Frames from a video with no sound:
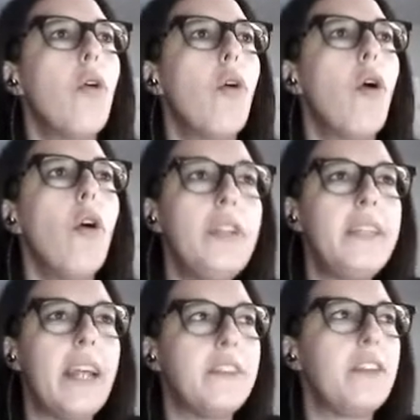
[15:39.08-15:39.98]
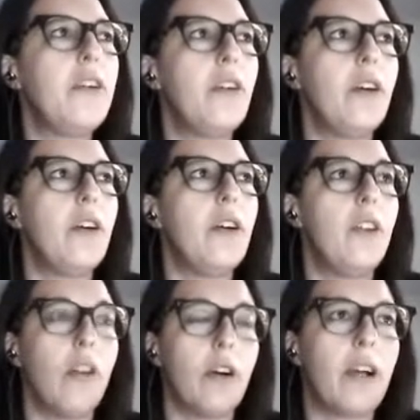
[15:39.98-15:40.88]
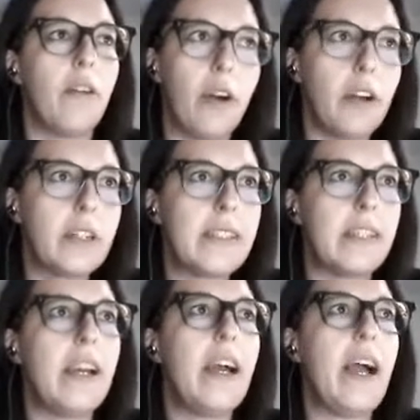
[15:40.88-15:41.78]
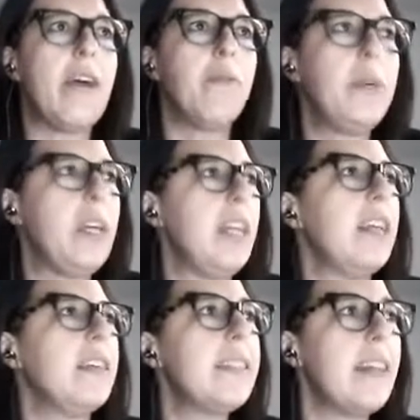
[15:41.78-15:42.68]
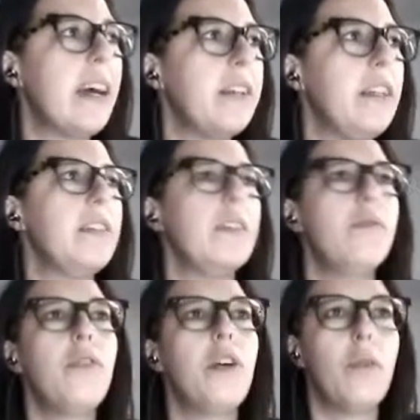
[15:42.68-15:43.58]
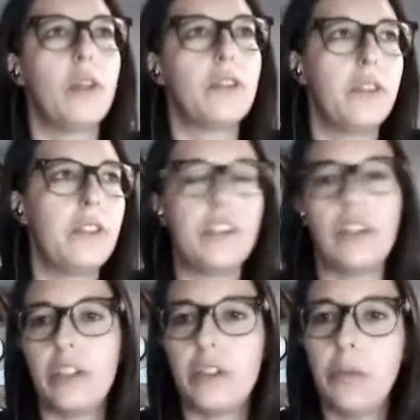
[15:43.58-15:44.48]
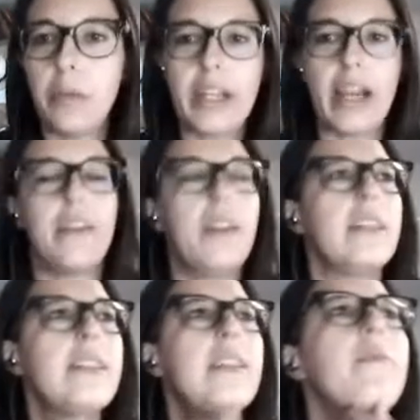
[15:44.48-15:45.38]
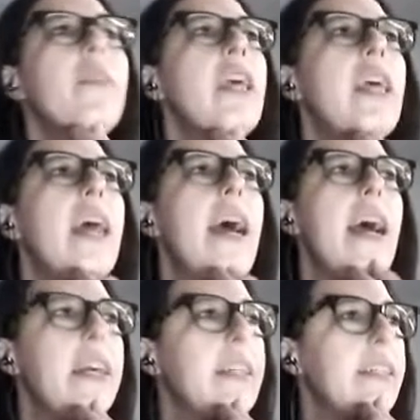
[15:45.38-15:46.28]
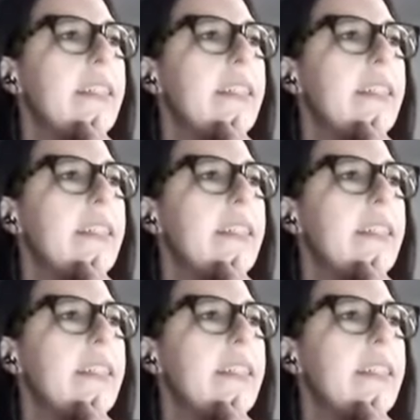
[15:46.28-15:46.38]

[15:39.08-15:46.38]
All the other local rocks have been studied for what concern the supply areas, and